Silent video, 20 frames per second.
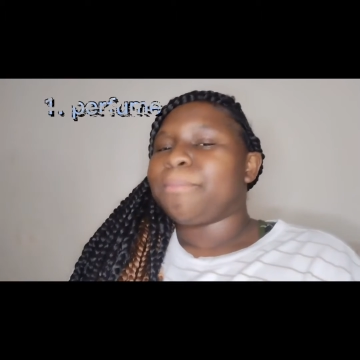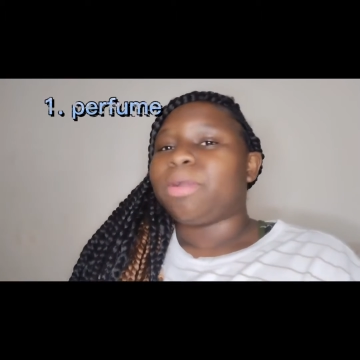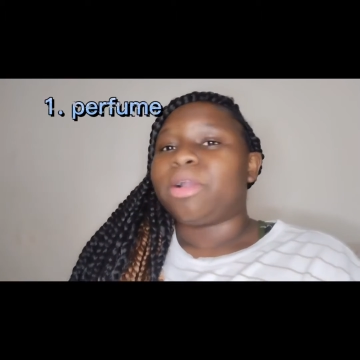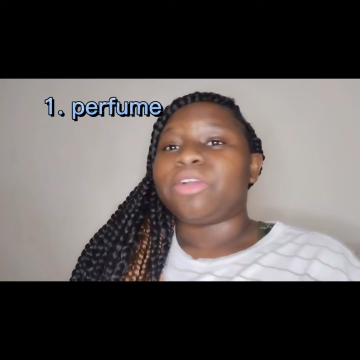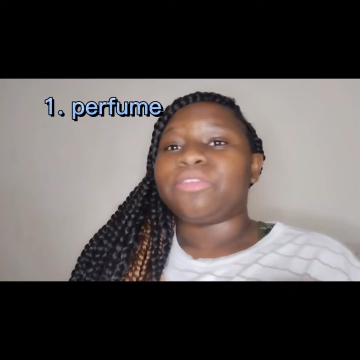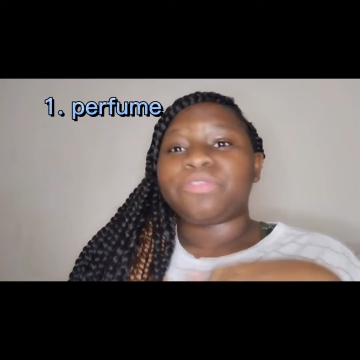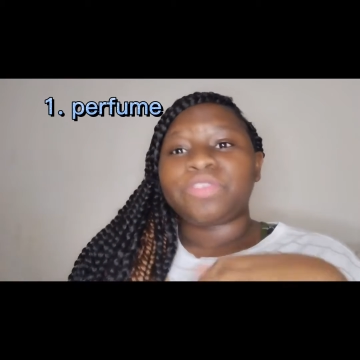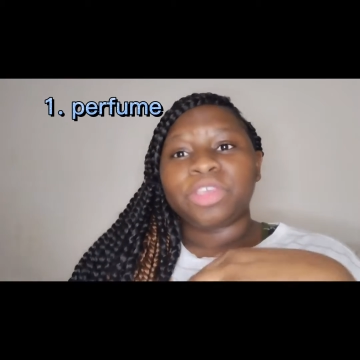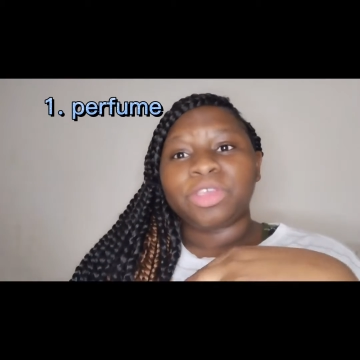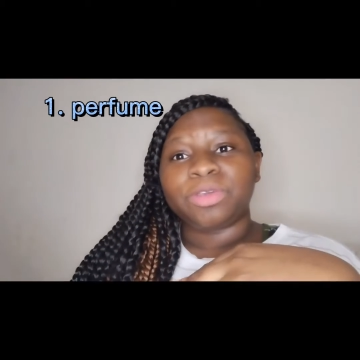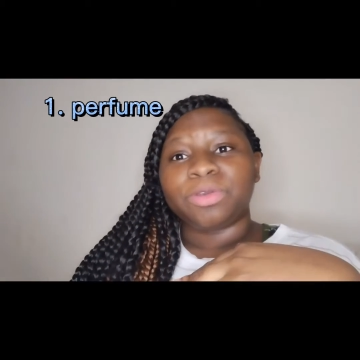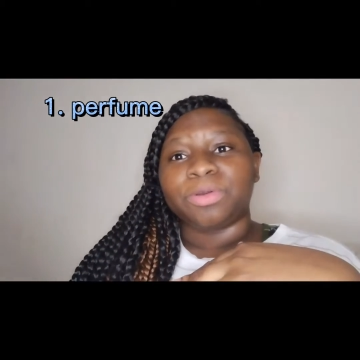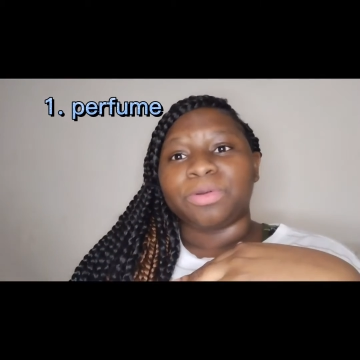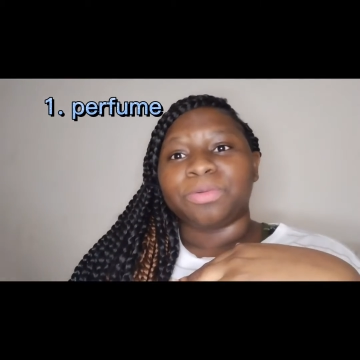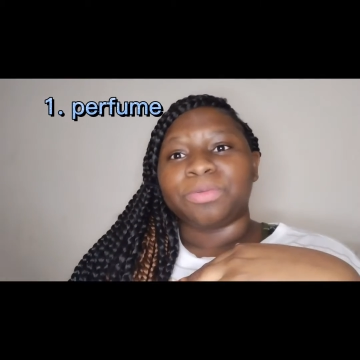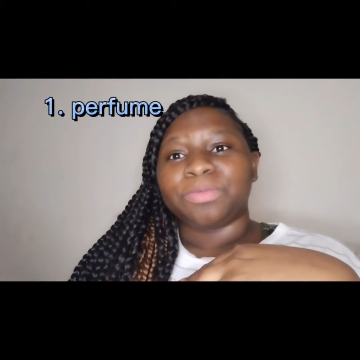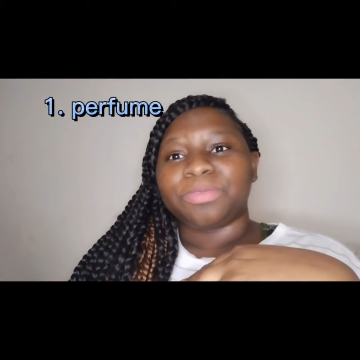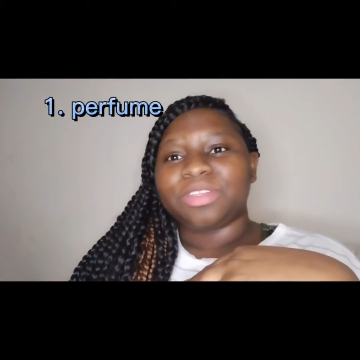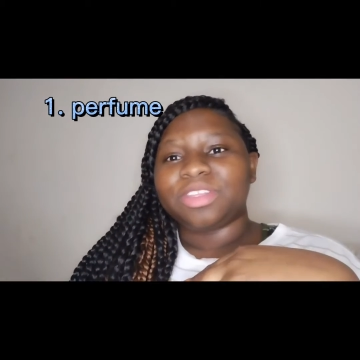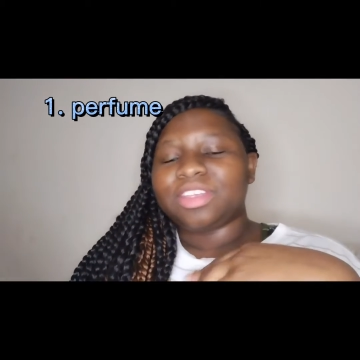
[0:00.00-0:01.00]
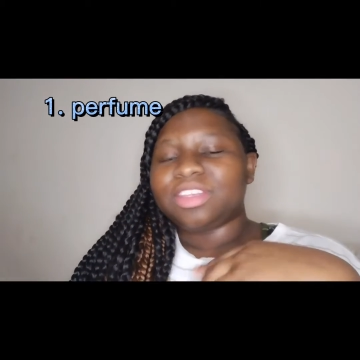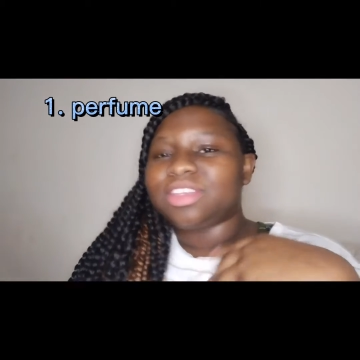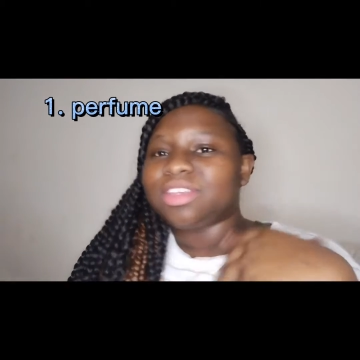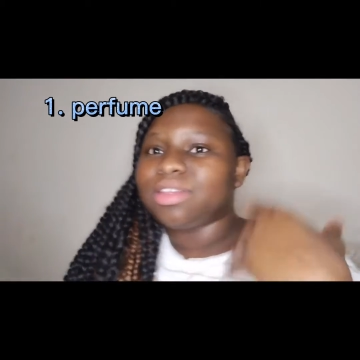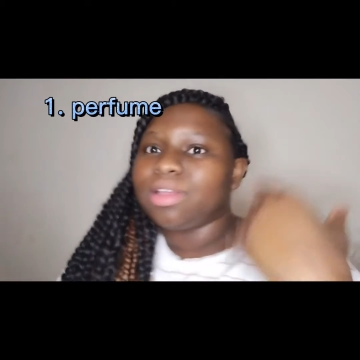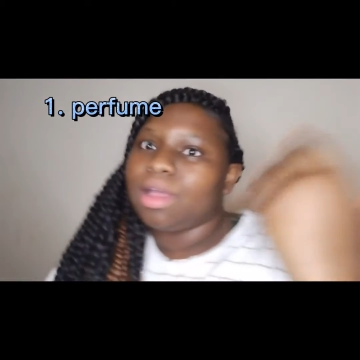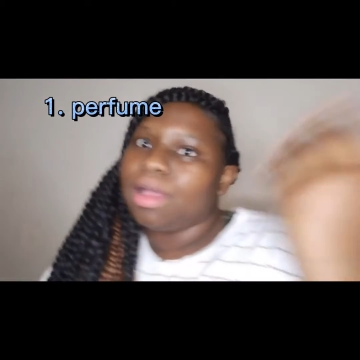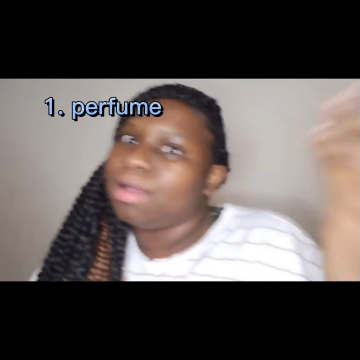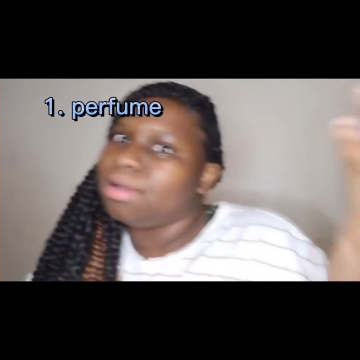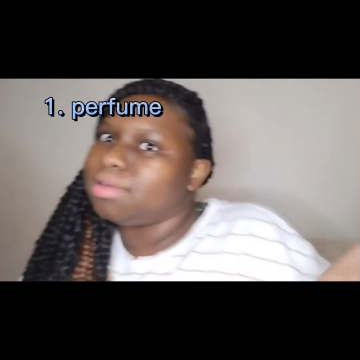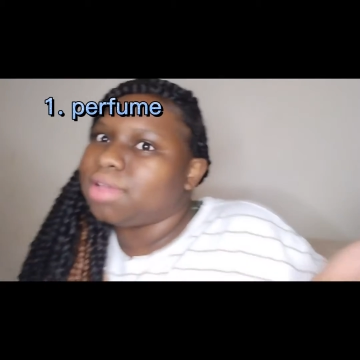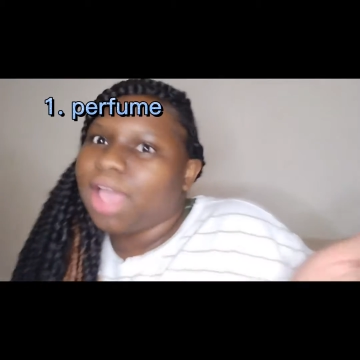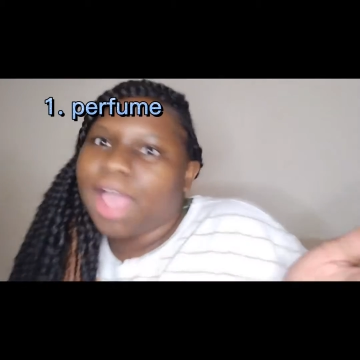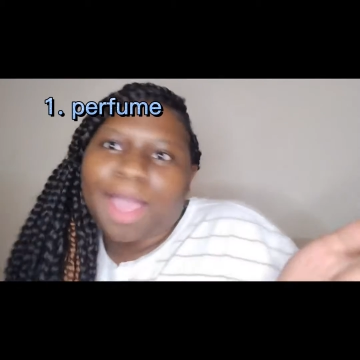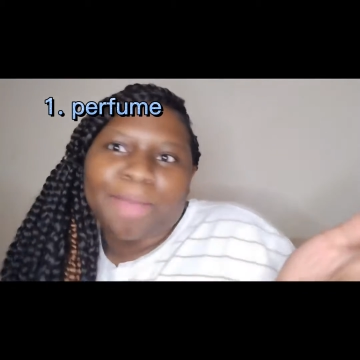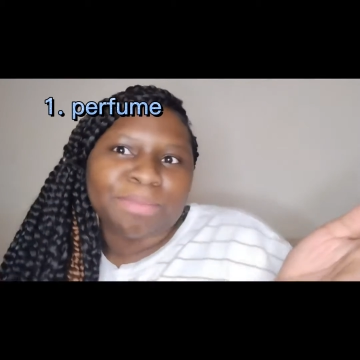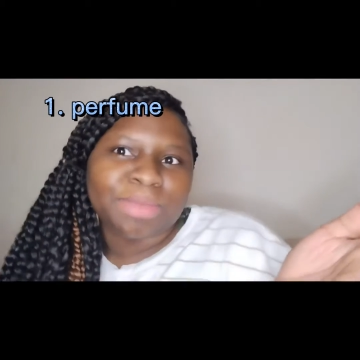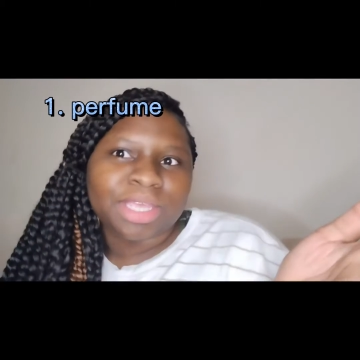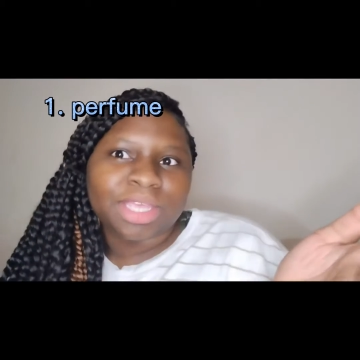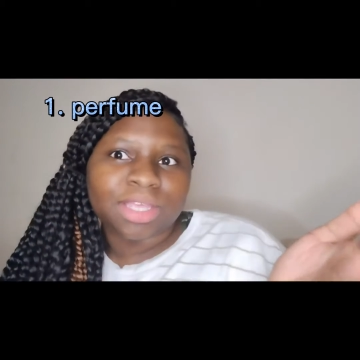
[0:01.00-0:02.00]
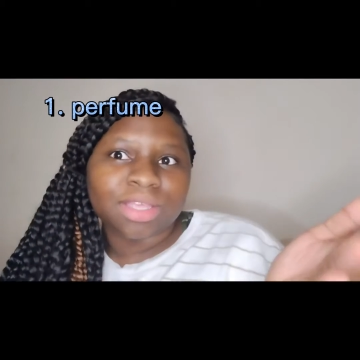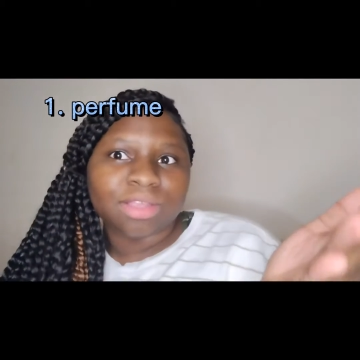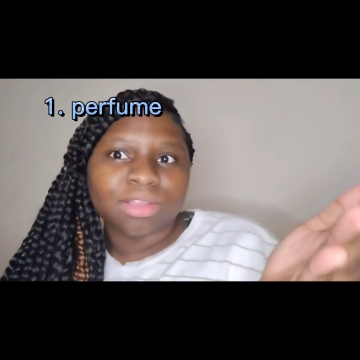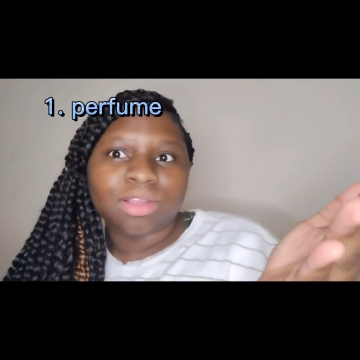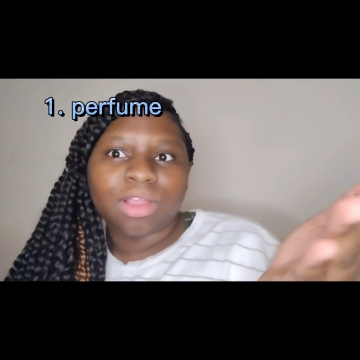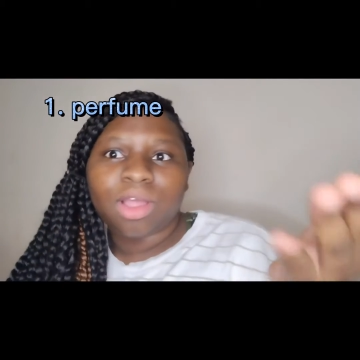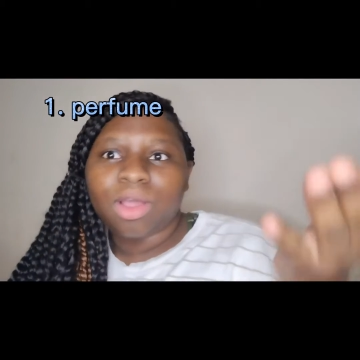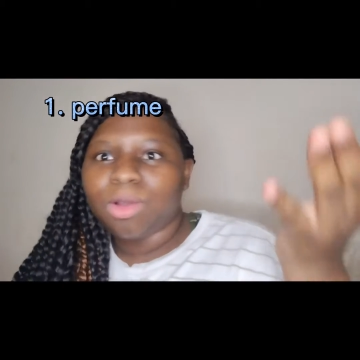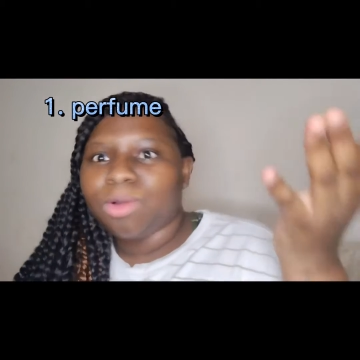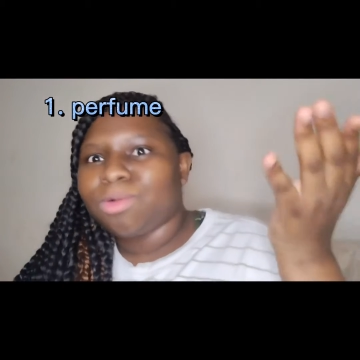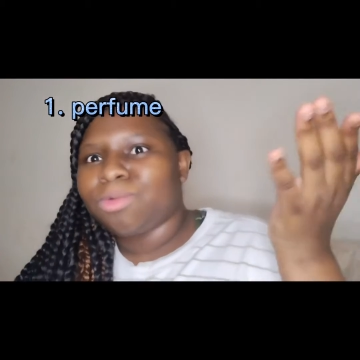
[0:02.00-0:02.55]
Perfumes. I mean,